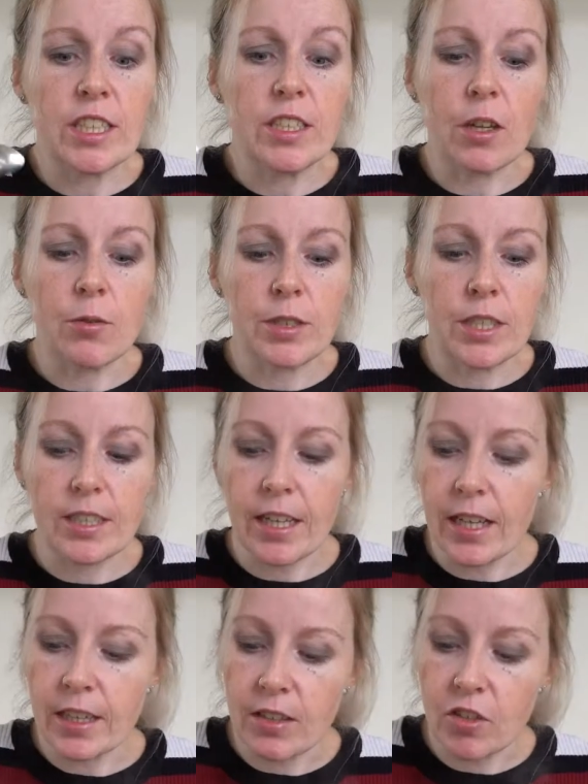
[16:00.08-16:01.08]
You don't need to
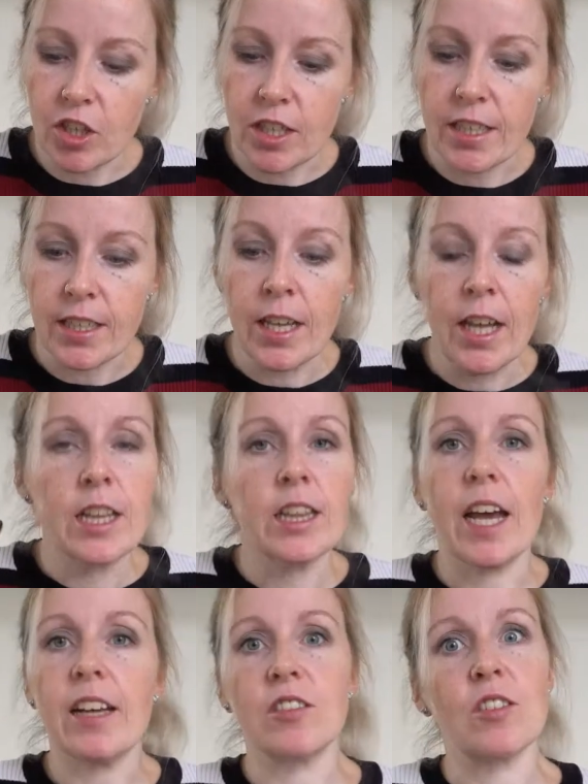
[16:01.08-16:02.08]
add the chilli.
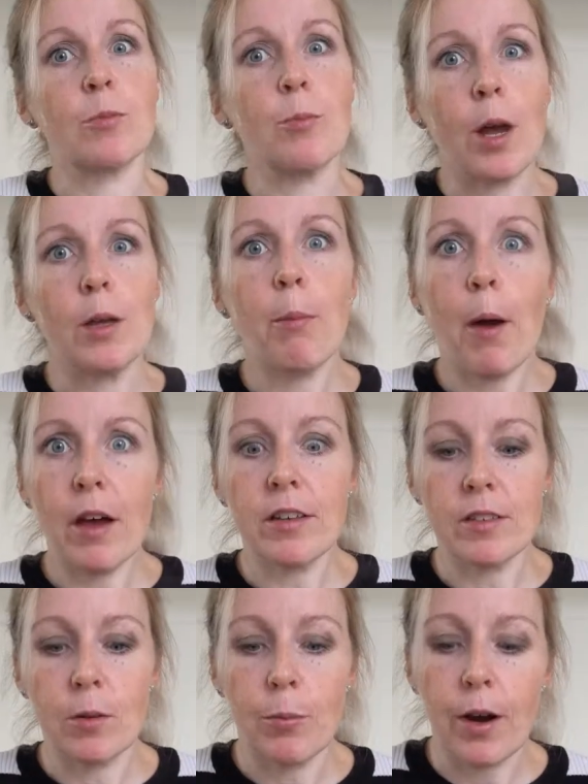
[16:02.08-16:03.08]
That's just my
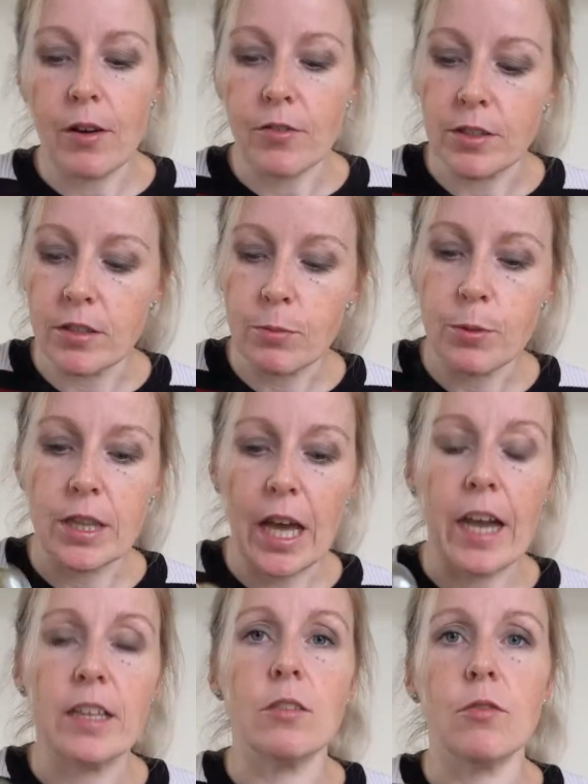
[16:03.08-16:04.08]
personal preference, but
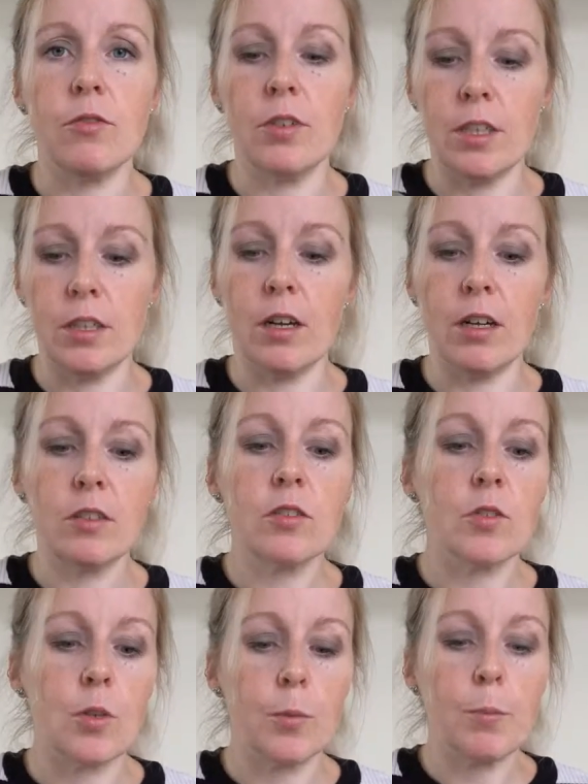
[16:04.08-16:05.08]
that is a really nice
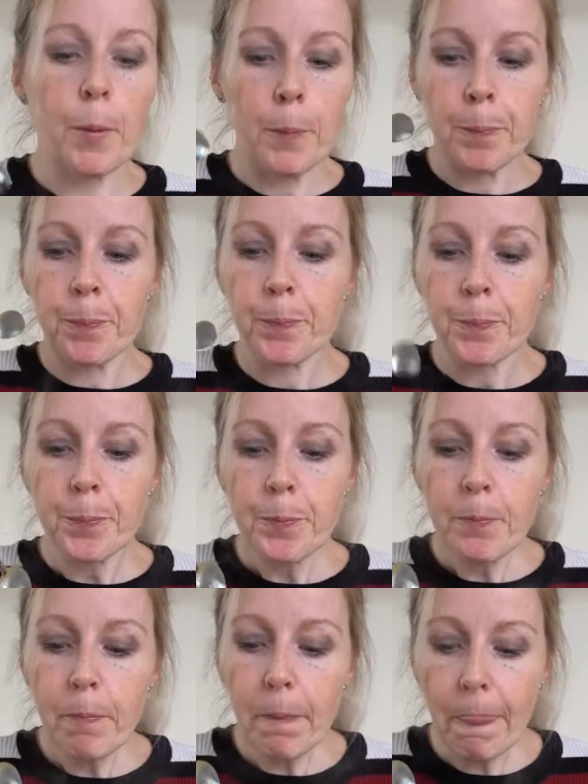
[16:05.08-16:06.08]
soup.
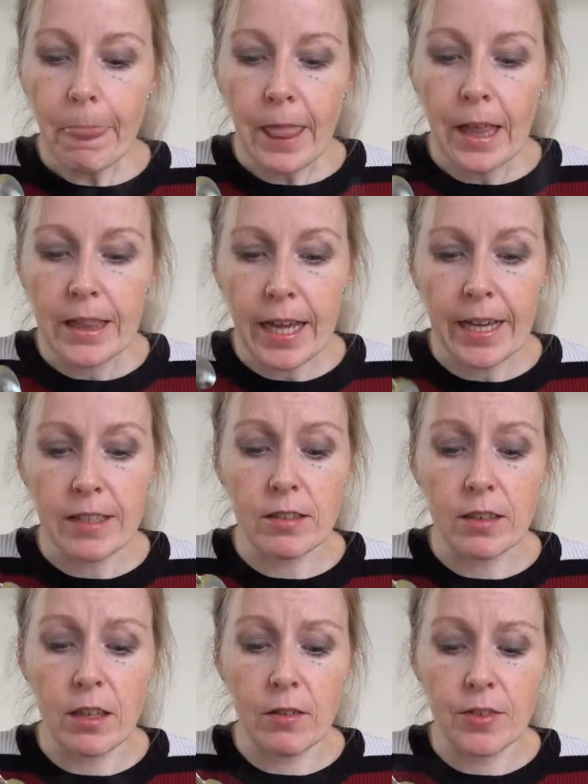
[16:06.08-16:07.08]
That is
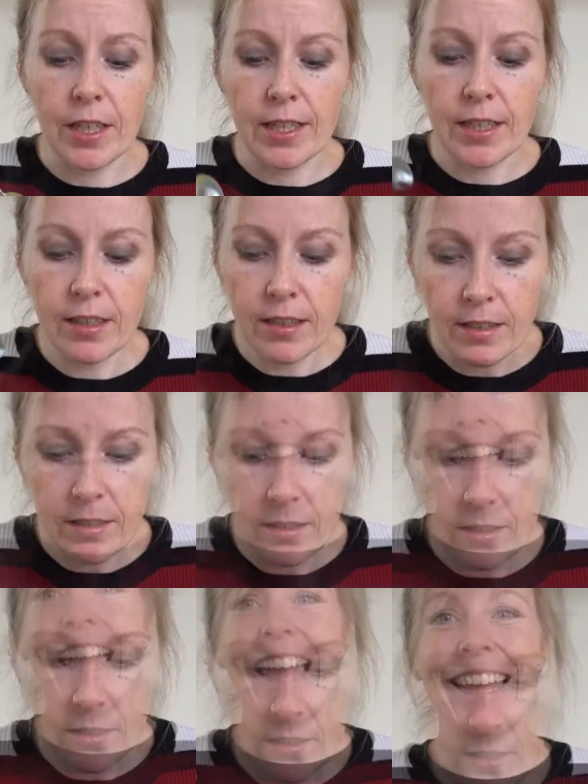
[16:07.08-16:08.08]
lovely.
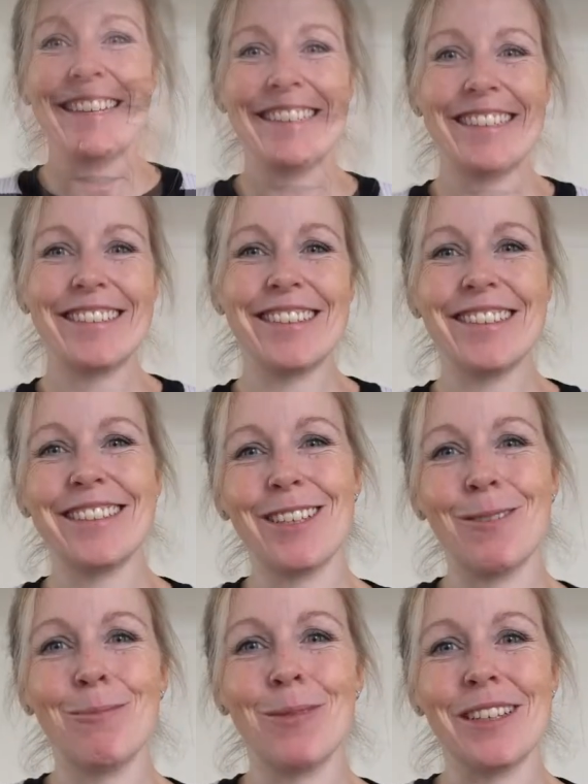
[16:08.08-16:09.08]
And it's as
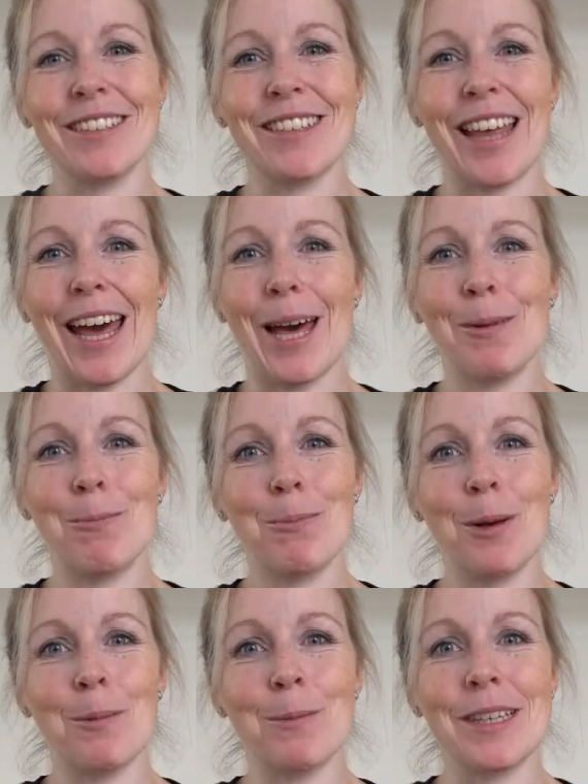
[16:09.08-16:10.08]
simple as that,
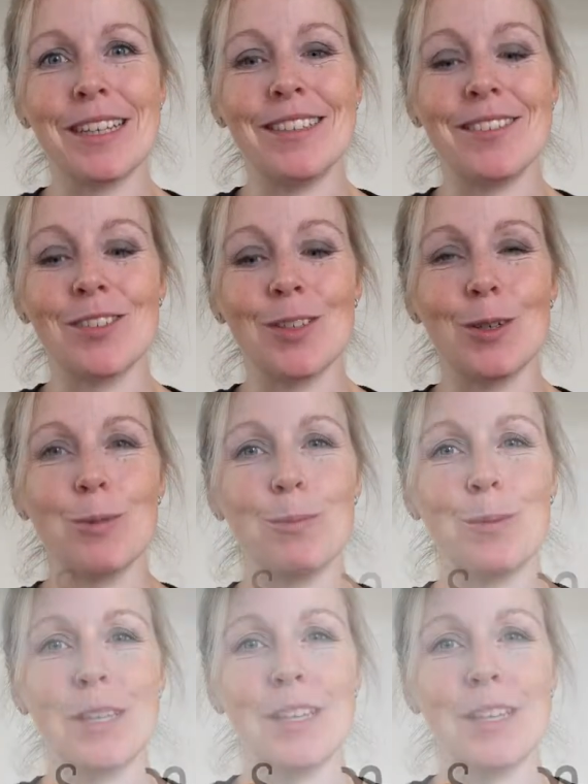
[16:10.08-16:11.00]
pumpkin soup.